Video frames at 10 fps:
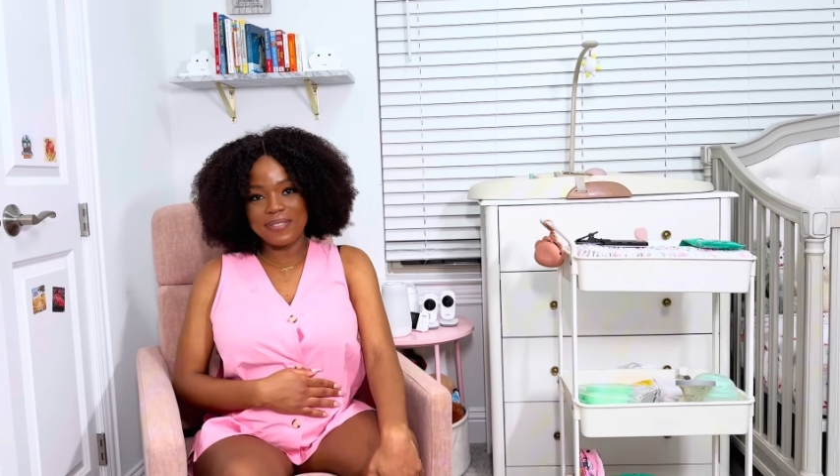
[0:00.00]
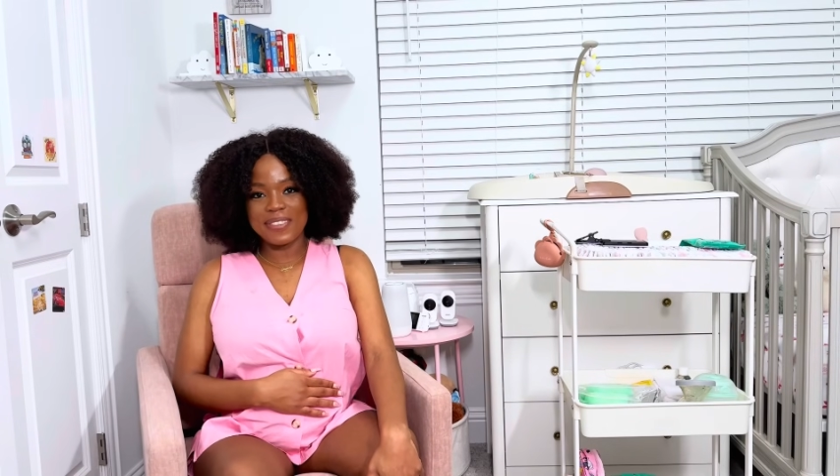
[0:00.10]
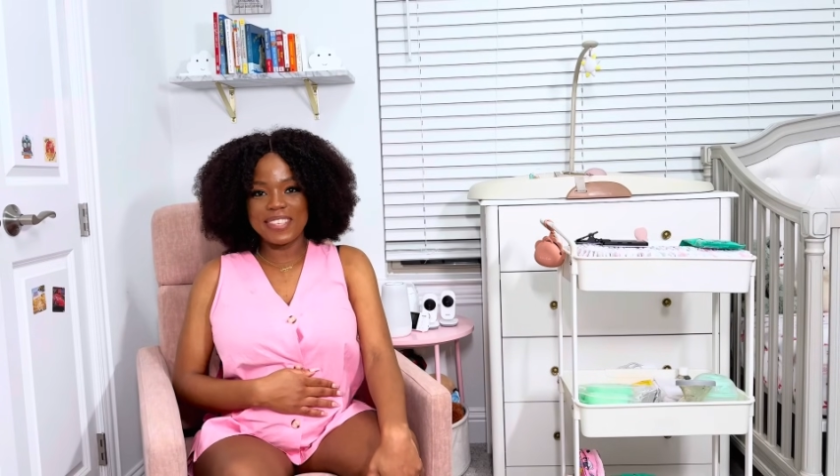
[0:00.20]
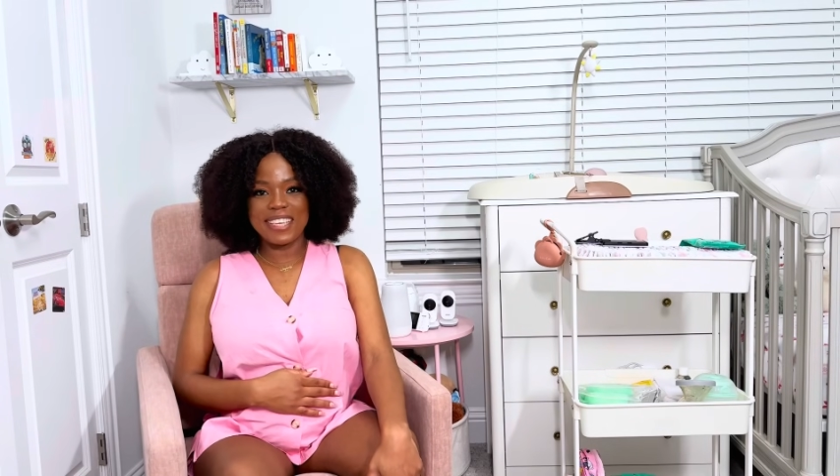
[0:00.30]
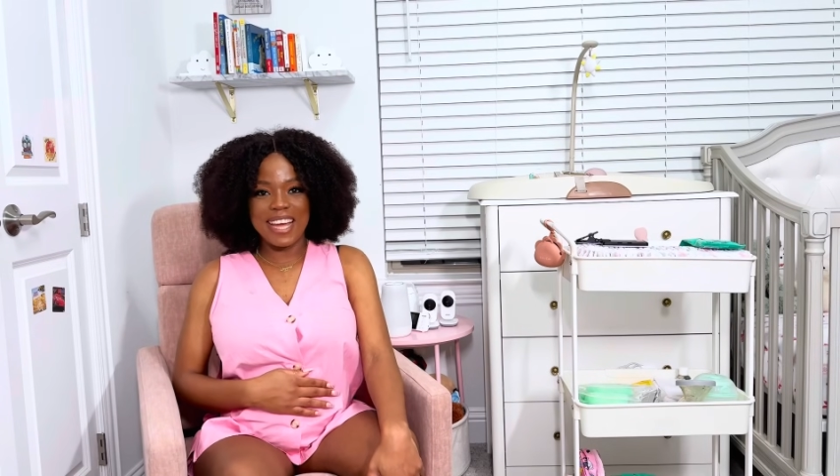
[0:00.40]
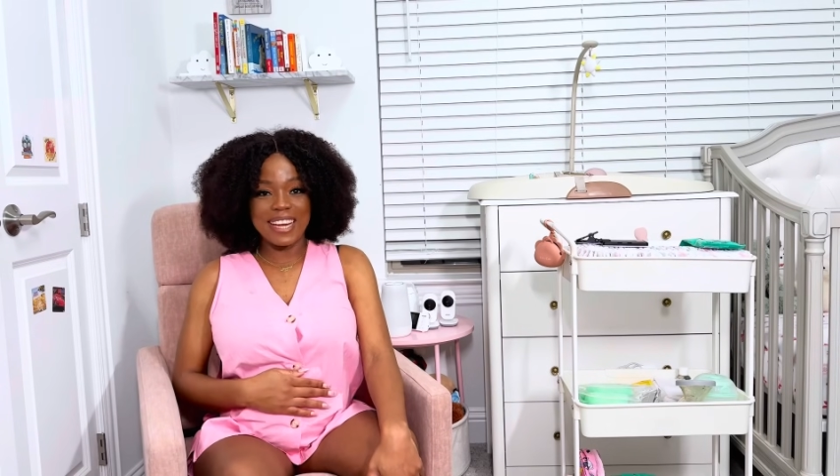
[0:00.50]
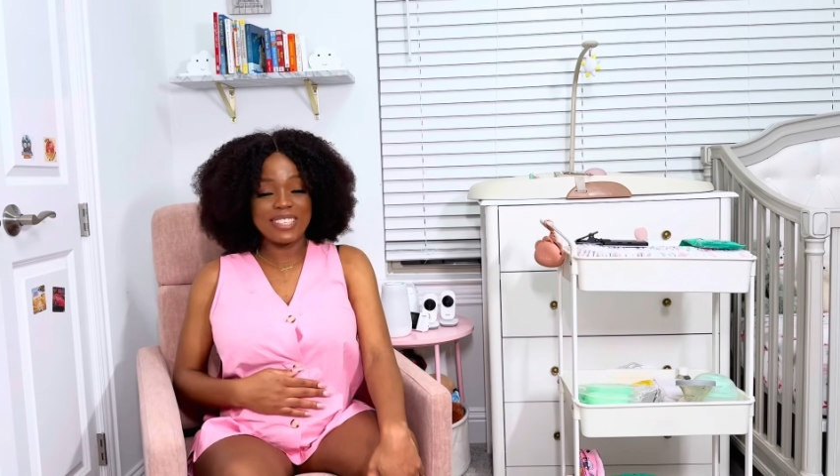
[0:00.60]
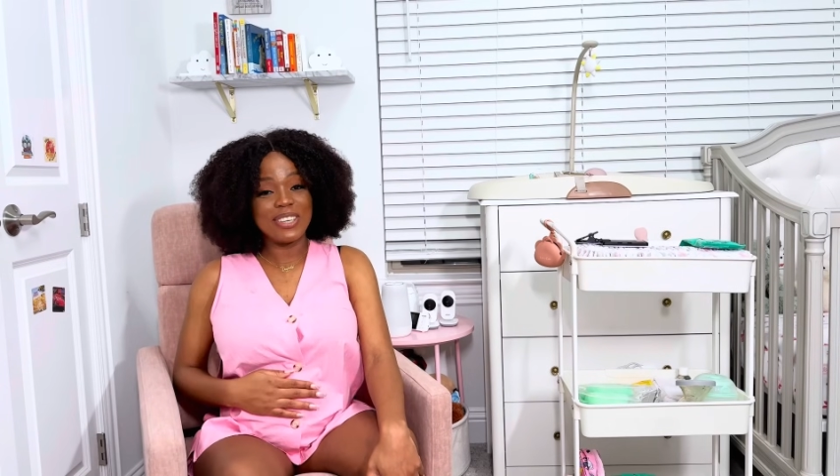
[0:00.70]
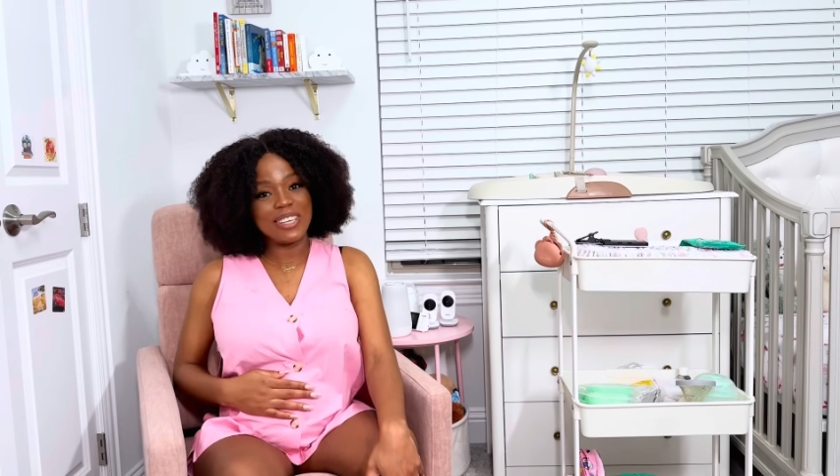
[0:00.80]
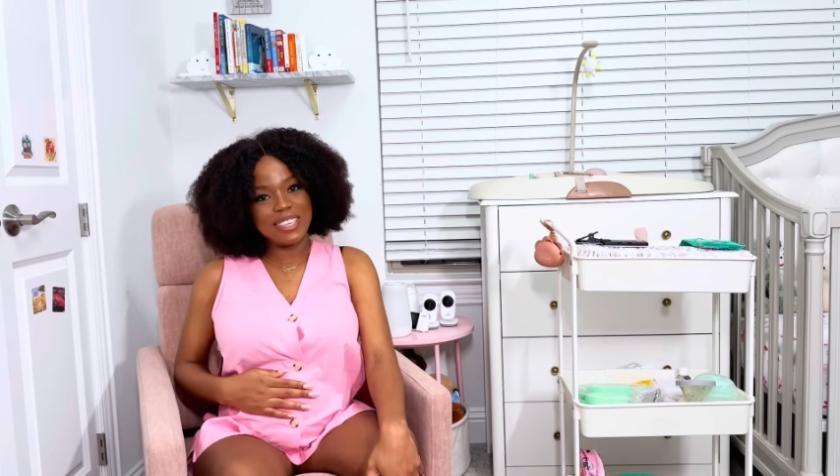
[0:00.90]
You guys
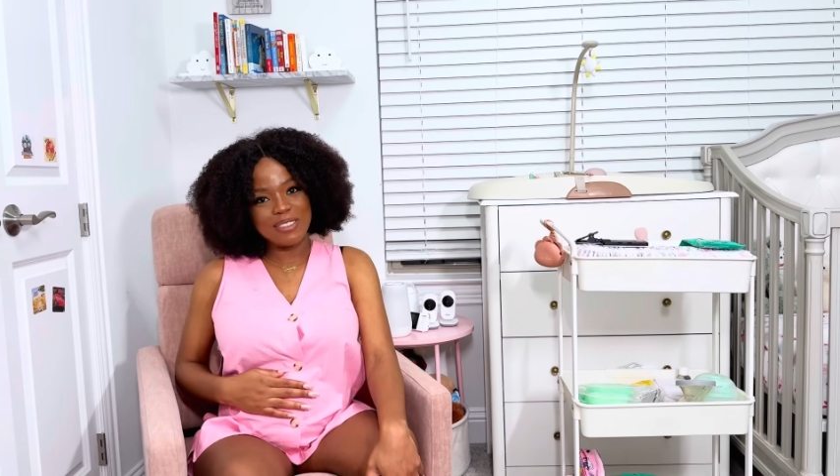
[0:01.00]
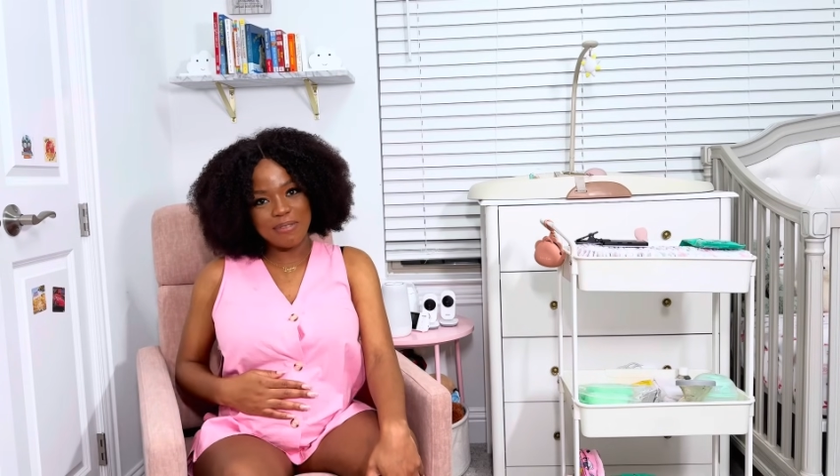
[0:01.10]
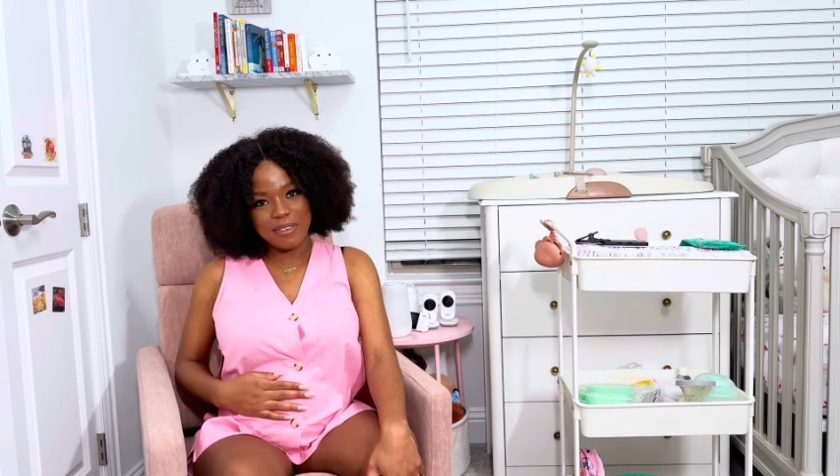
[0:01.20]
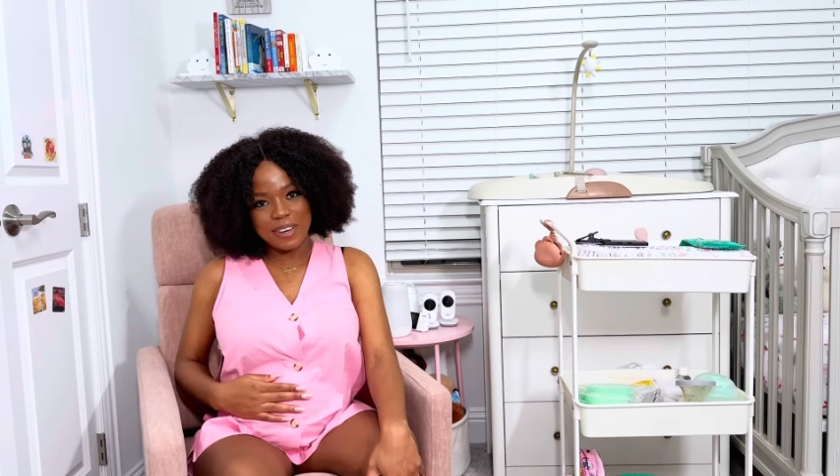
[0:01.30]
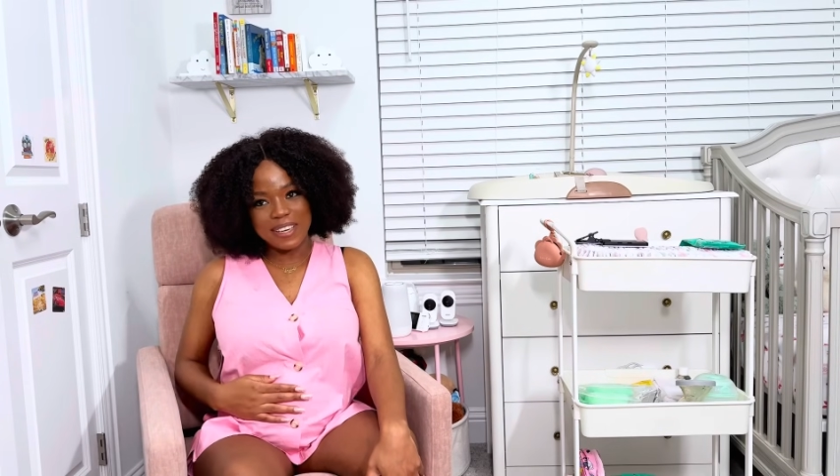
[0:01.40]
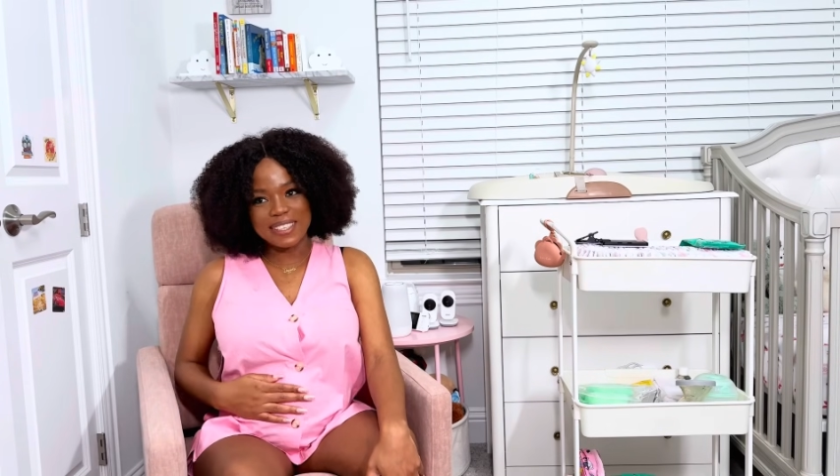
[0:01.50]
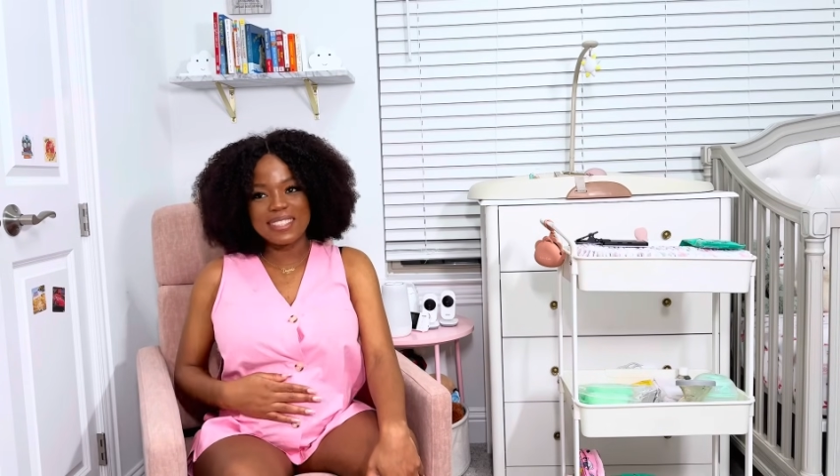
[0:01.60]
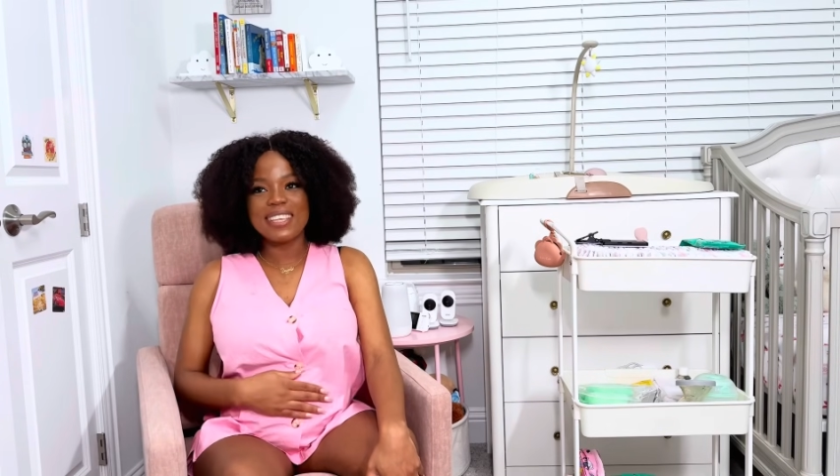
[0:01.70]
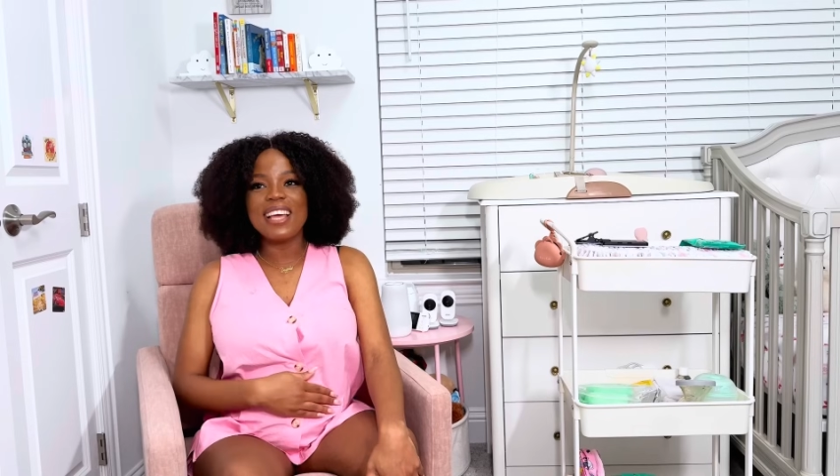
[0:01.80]
heard it first.